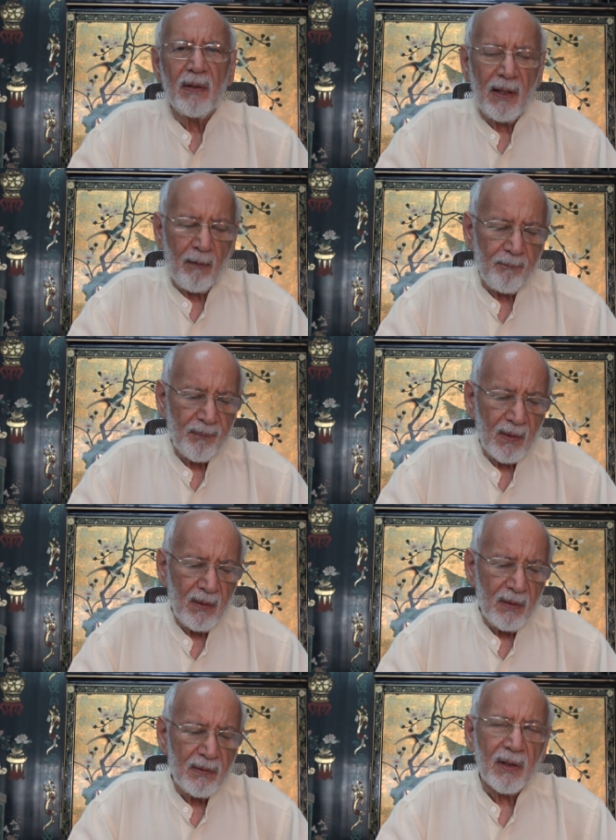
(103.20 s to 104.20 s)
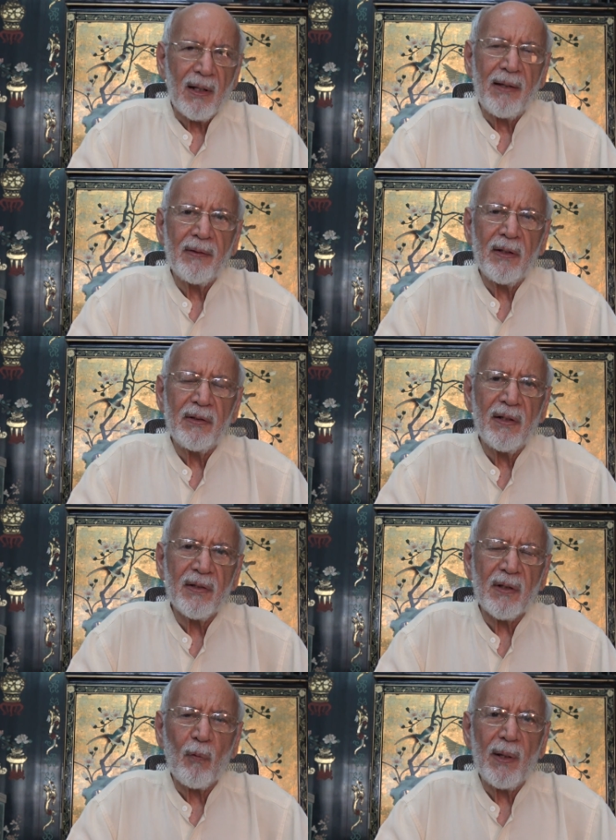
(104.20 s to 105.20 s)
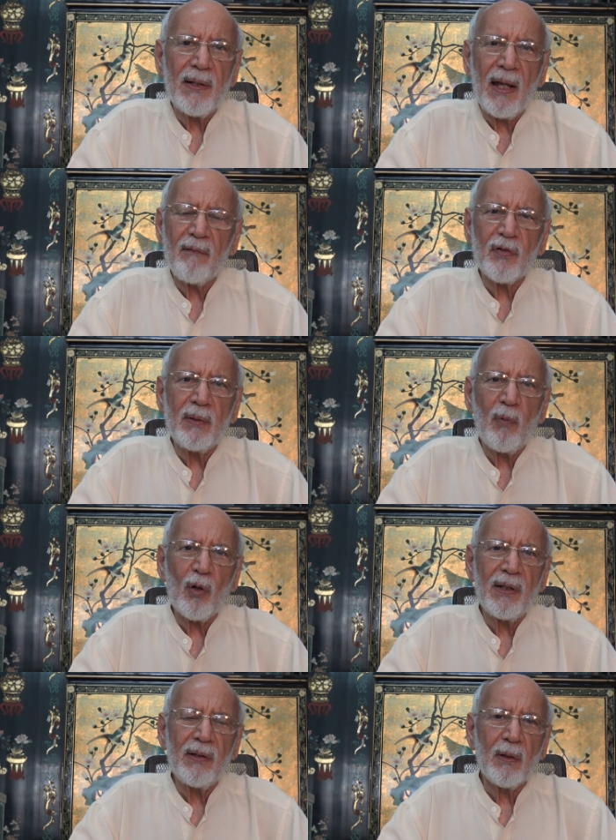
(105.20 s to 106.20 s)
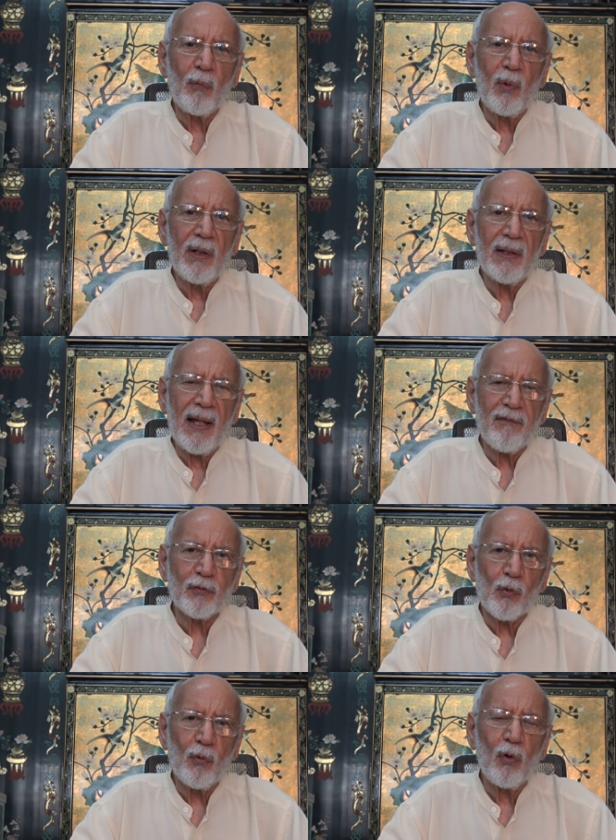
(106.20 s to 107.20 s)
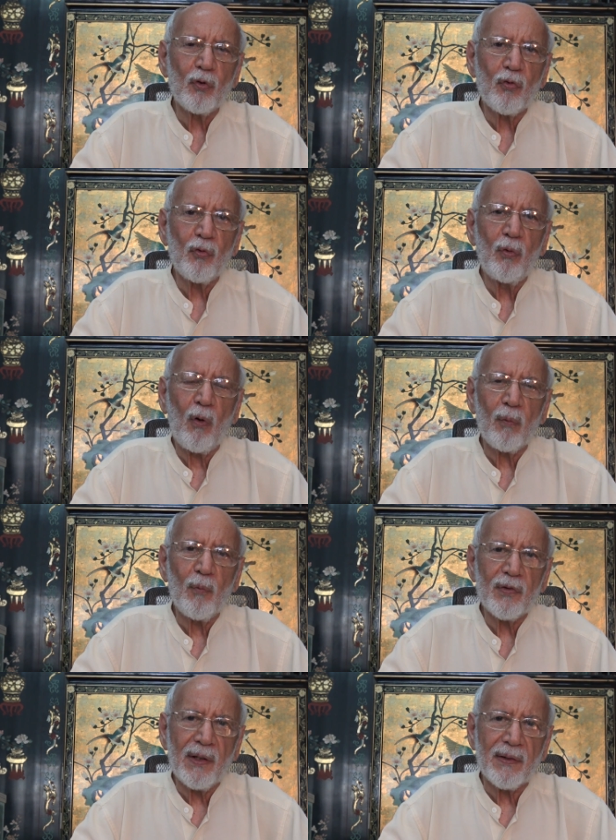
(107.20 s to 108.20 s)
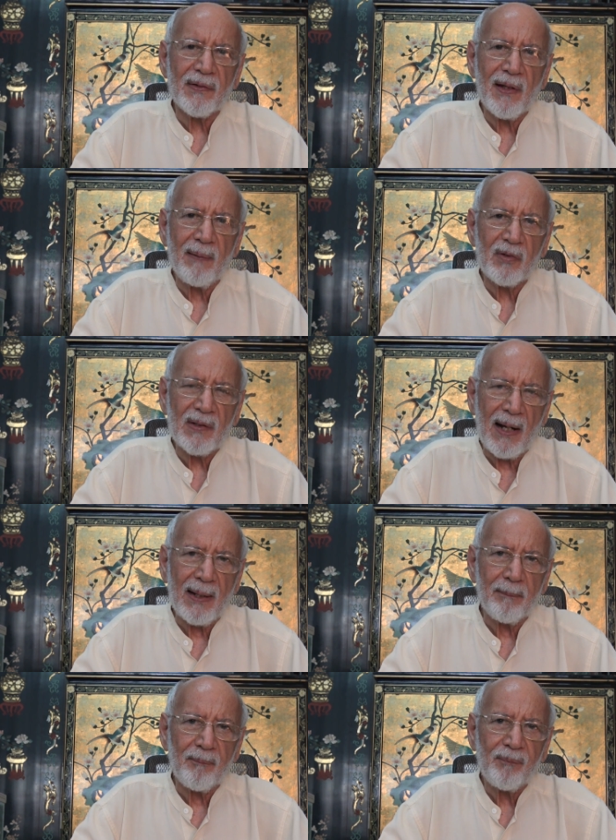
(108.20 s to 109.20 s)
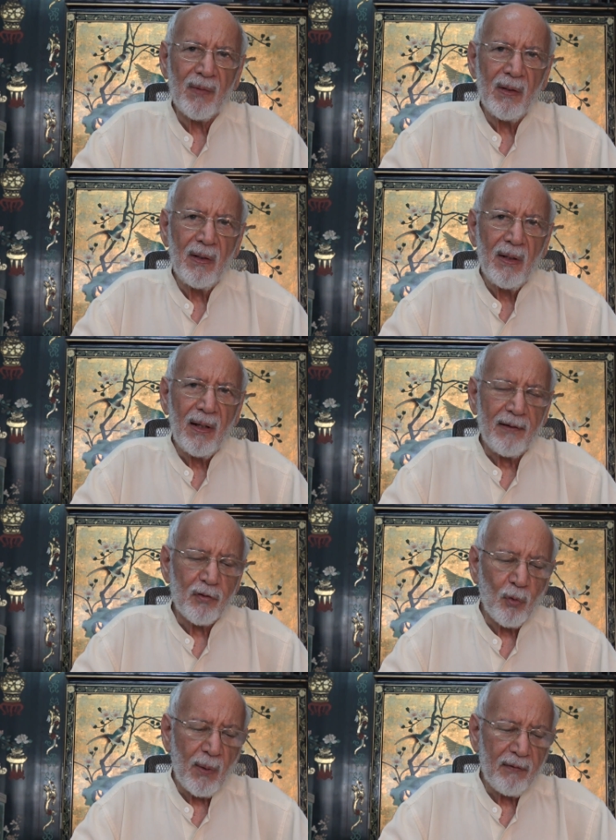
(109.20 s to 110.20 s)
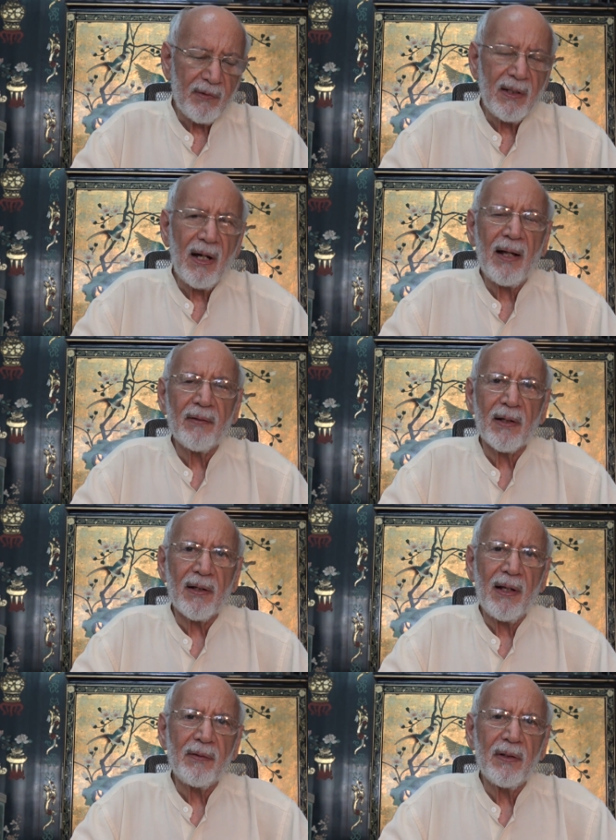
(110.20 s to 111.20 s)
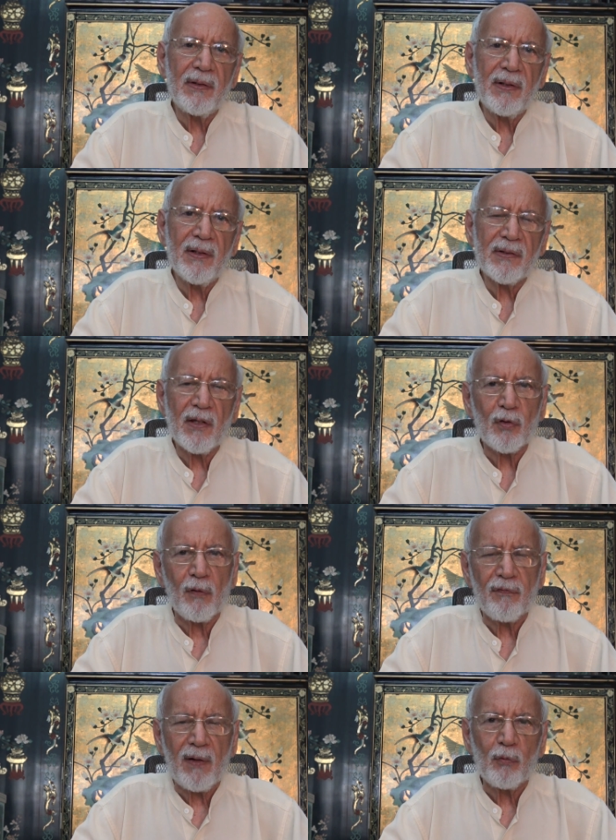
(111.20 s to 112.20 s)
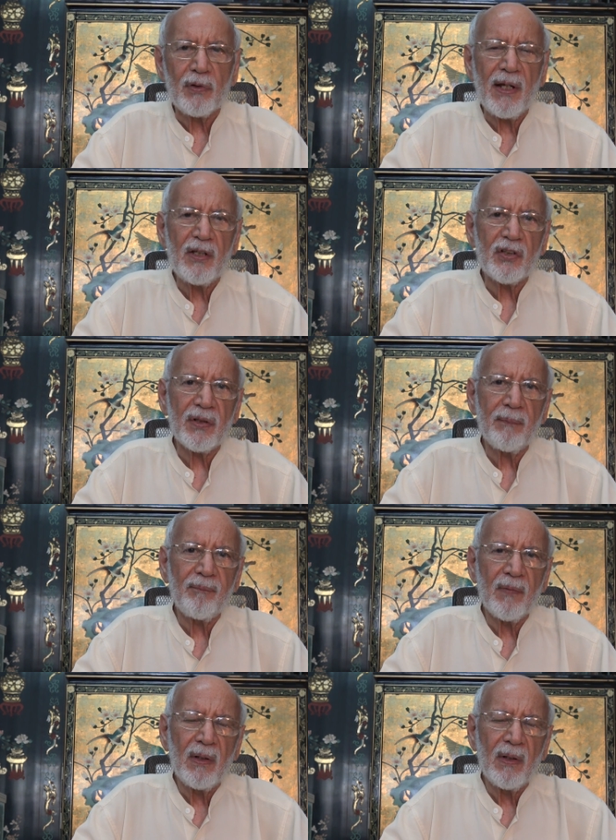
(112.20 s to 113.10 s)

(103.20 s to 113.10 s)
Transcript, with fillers: Now, the calendar years are when everybody in the world have to go through almost at the same time. And so I regard the calendar years as your foundation